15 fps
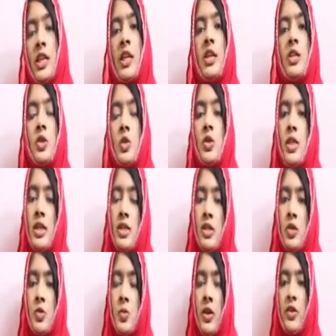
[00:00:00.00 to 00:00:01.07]
layer, shows
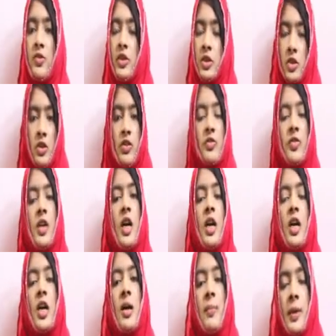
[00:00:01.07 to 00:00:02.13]
excessive proliferation of
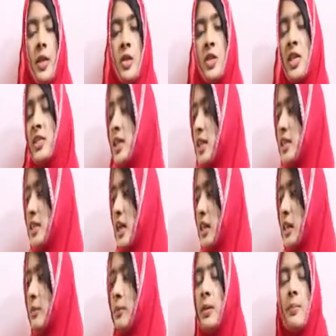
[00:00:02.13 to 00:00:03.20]
melanocytes. That is
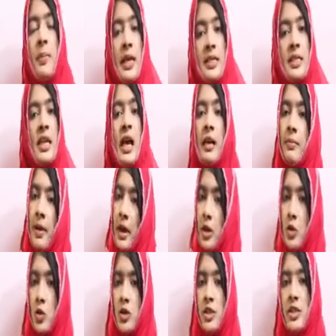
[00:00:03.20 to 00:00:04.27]
nothing but basilar
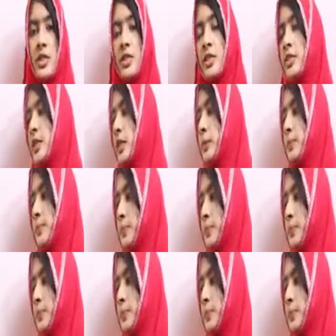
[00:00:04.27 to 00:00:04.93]
melanosis is seen.